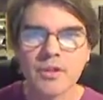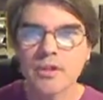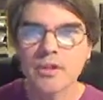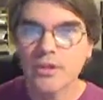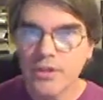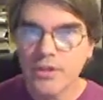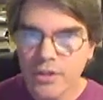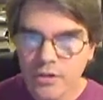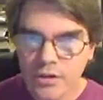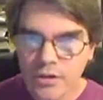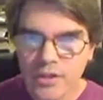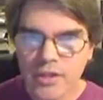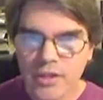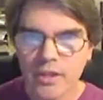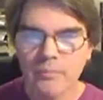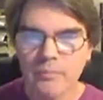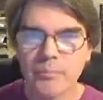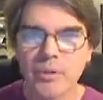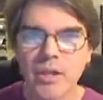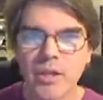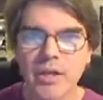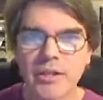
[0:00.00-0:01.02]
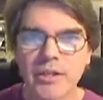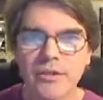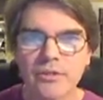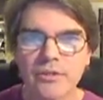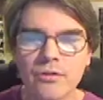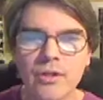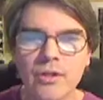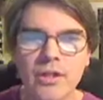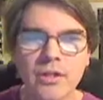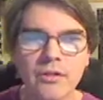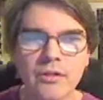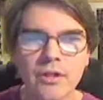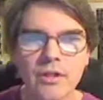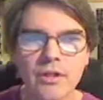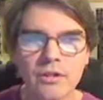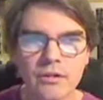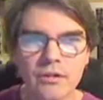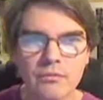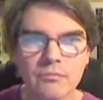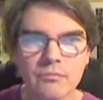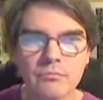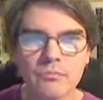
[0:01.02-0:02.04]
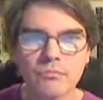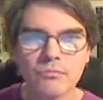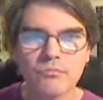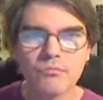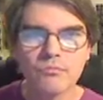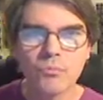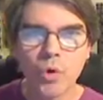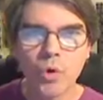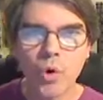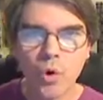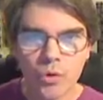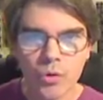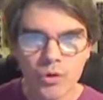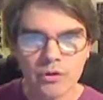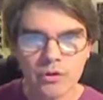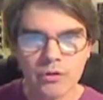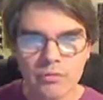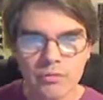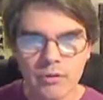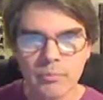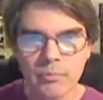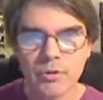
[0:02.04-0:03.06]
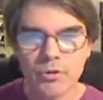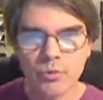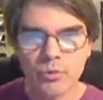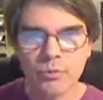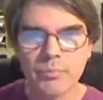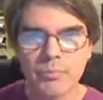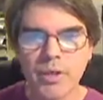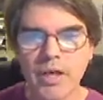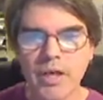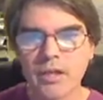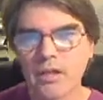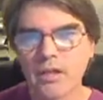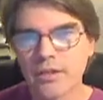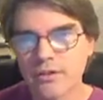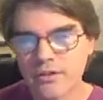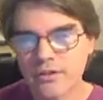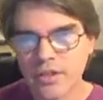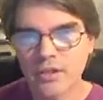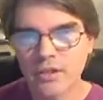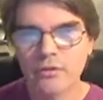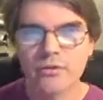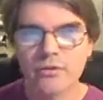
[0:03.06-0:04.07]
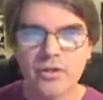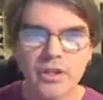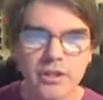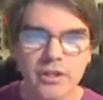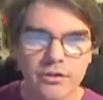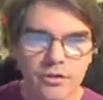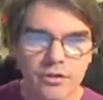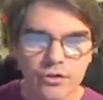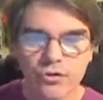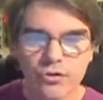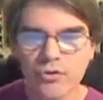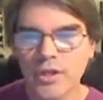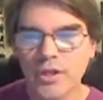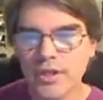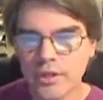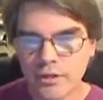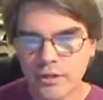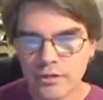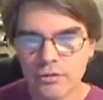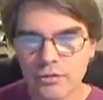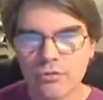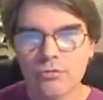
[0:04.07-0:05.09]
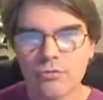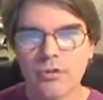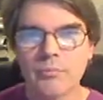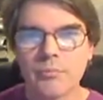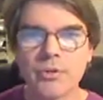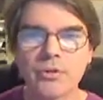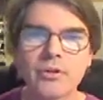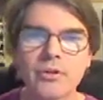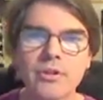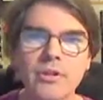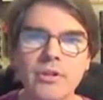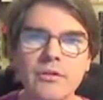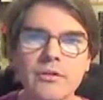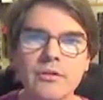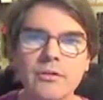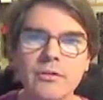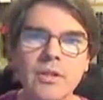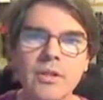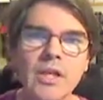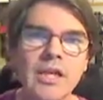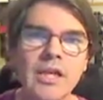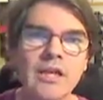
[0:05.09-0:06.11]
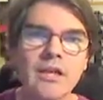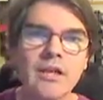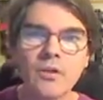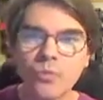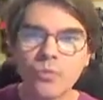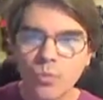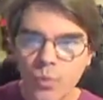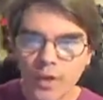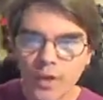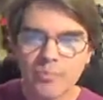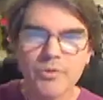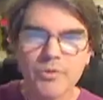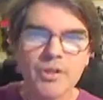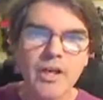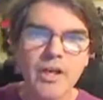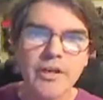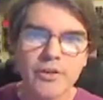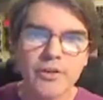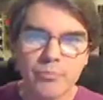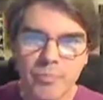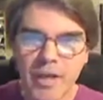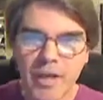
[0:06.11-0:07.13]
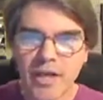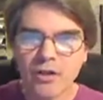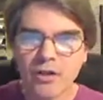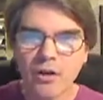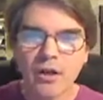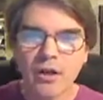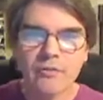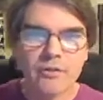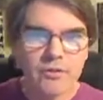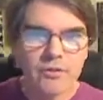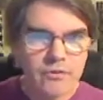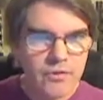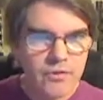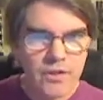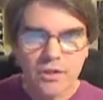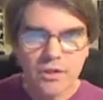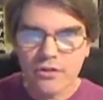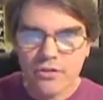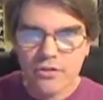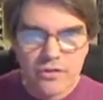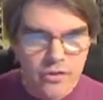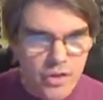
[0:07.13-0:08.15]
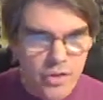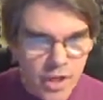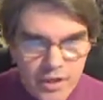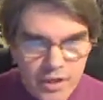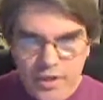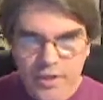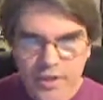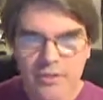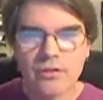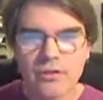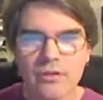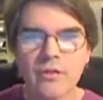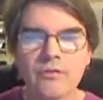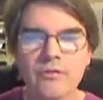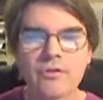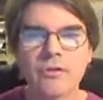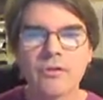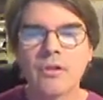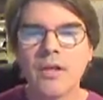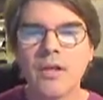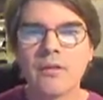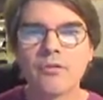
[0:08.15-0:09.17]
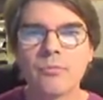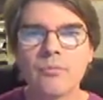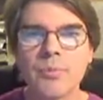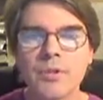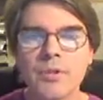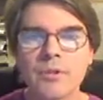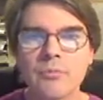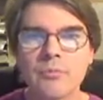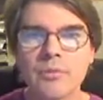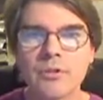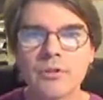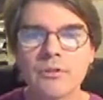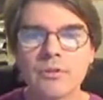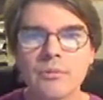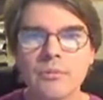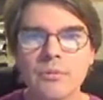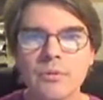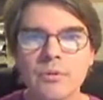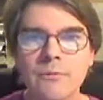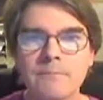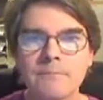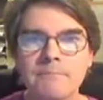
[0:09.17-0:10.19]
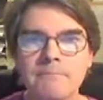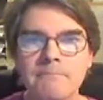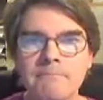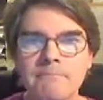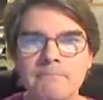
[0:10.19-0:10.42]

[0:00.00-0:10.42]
And clearly that applies to anything that only distributors would buy, like sales aids and training and distributor kits and websites, back office fees. None of that stuff should ever be commissionable.